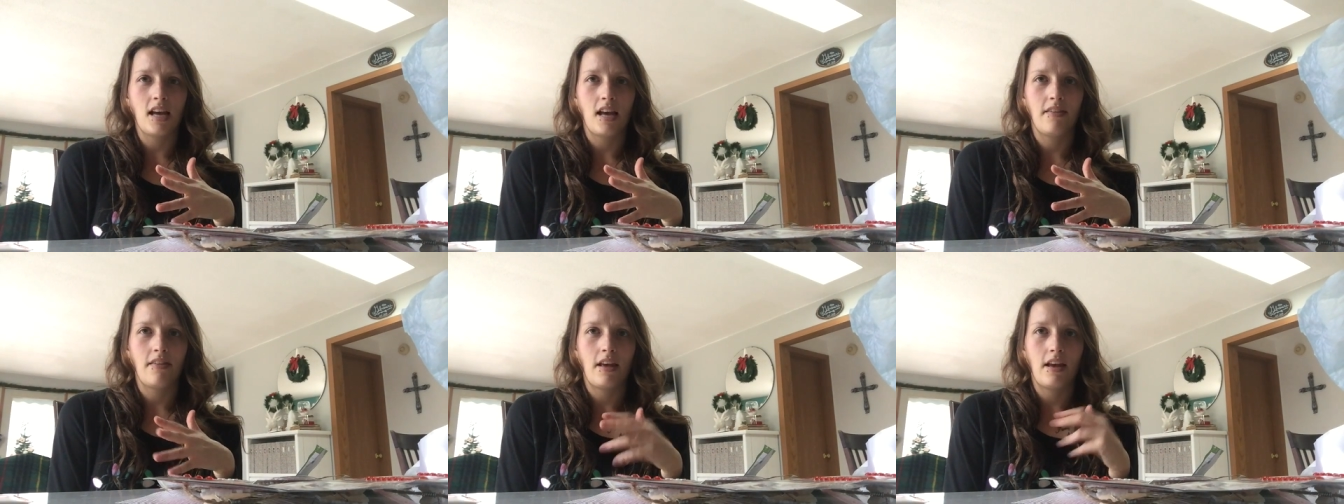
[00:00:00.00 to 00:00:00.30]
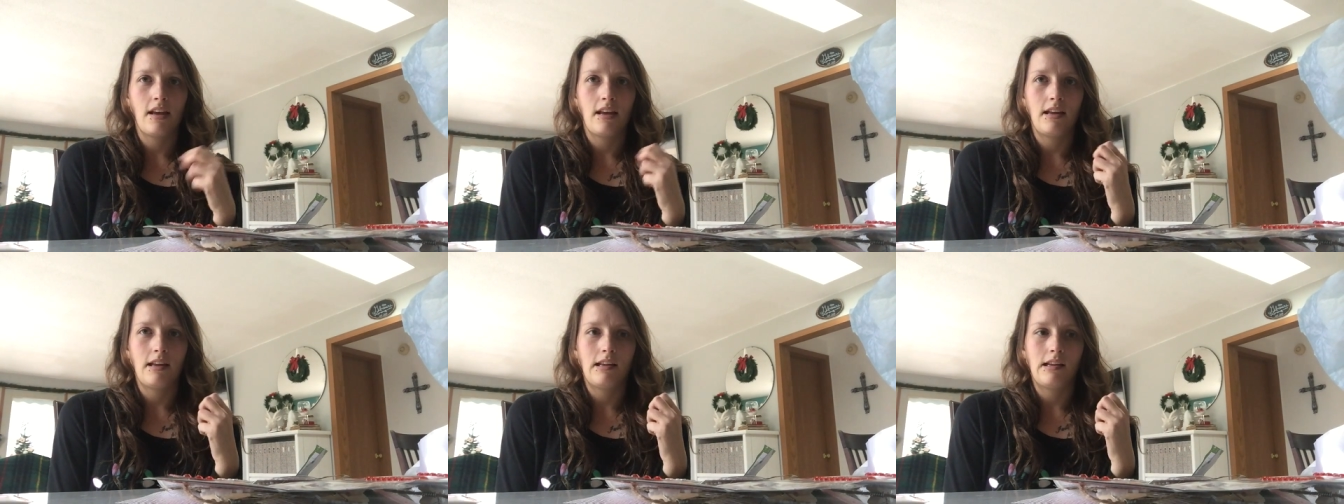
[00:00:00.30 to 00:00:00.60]
and
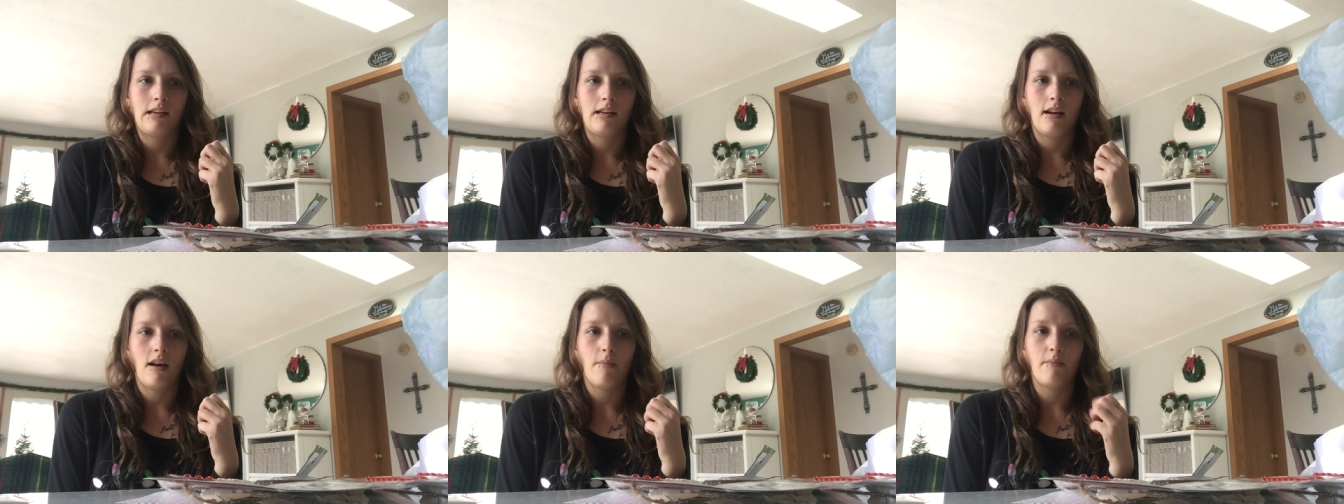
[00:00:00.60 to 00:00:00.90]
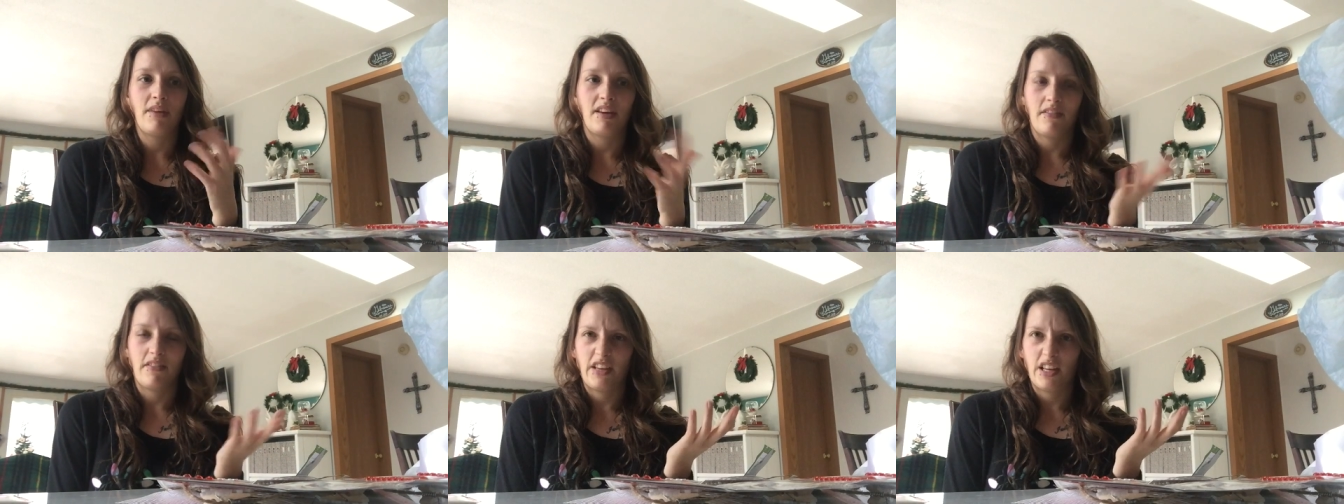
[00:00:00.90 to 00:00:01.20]
then
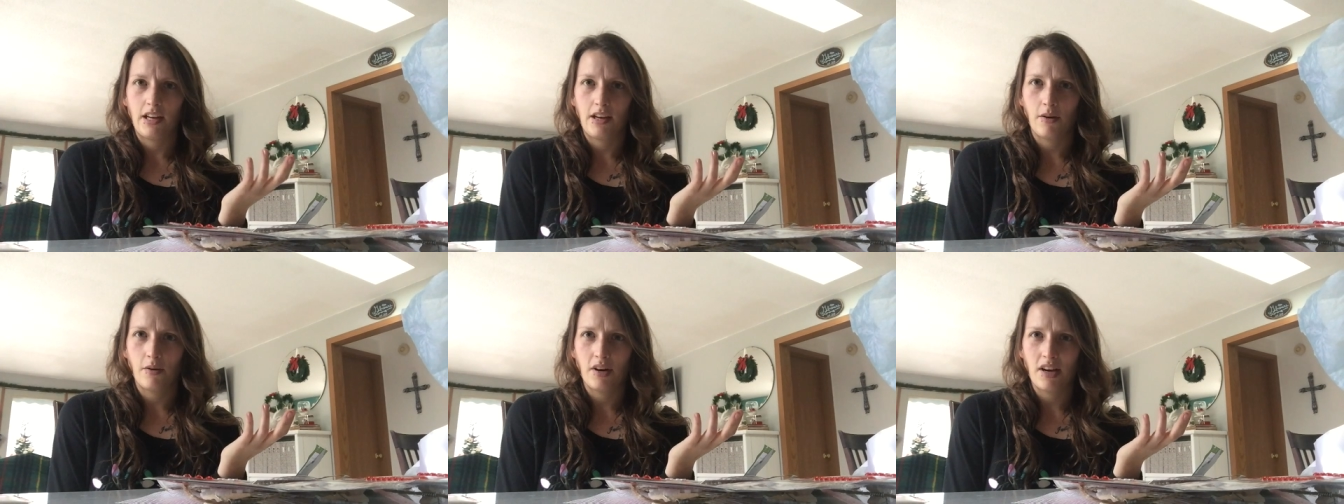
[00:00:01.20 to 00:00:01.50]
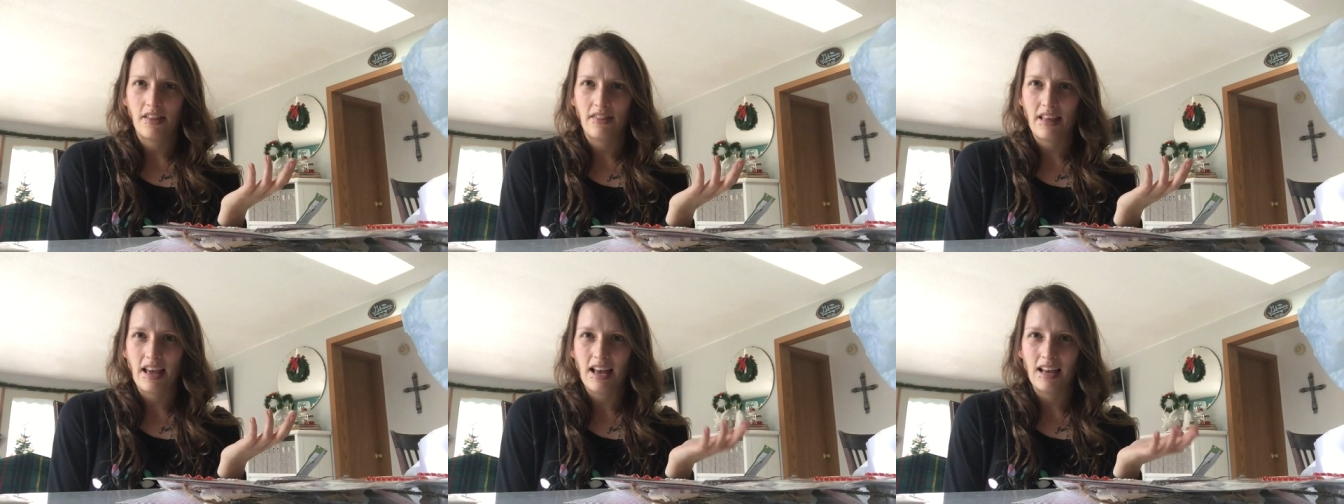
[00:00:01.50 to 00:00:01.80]
make a video
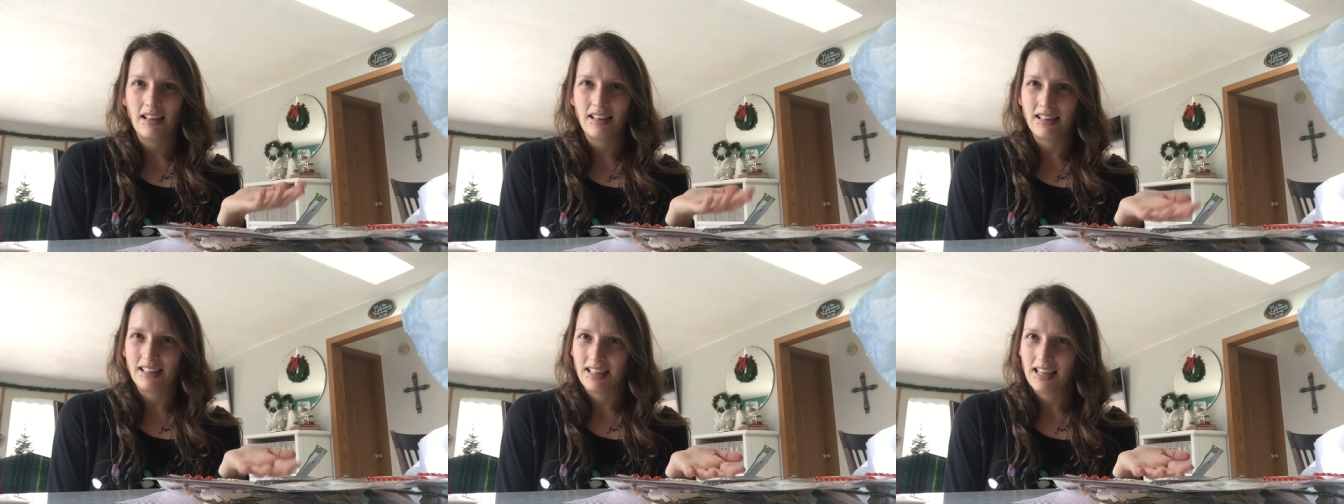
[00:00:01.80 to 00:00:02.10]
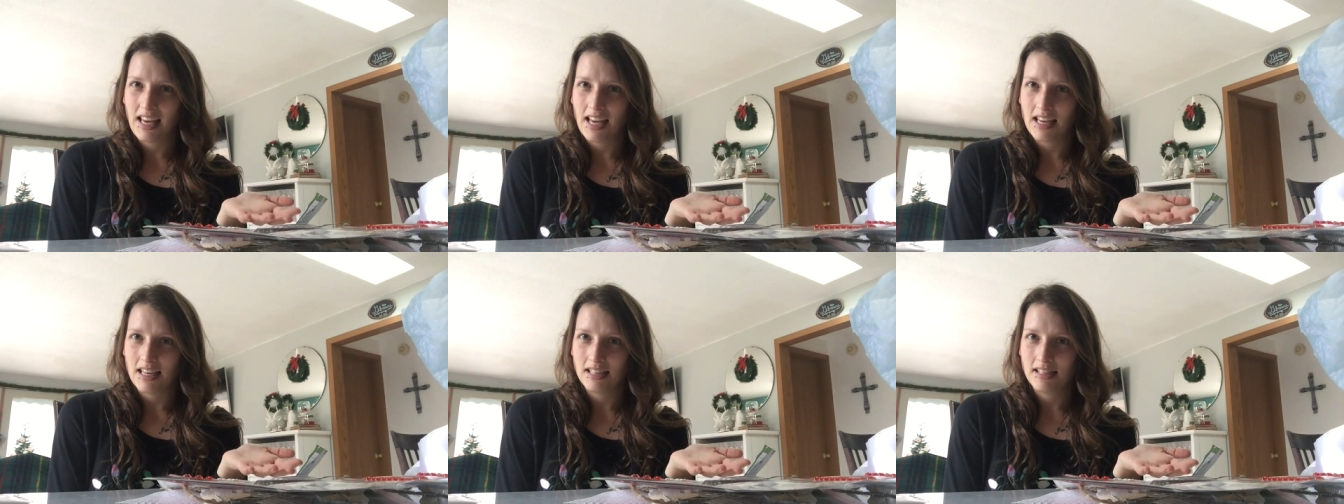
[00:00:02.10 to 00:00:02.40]
on that in
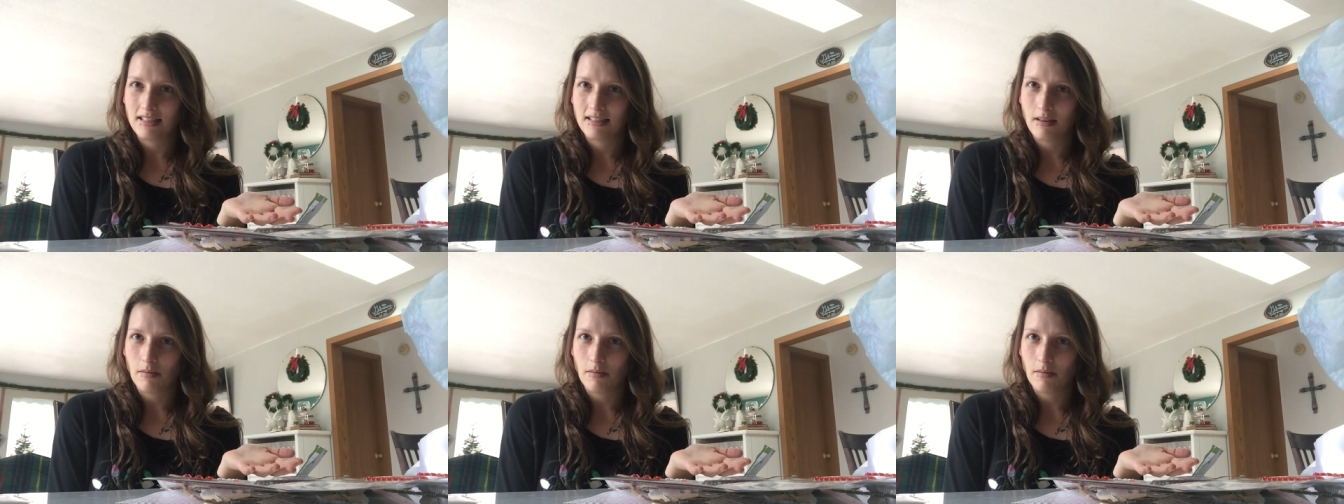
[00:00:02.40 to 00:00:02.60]
case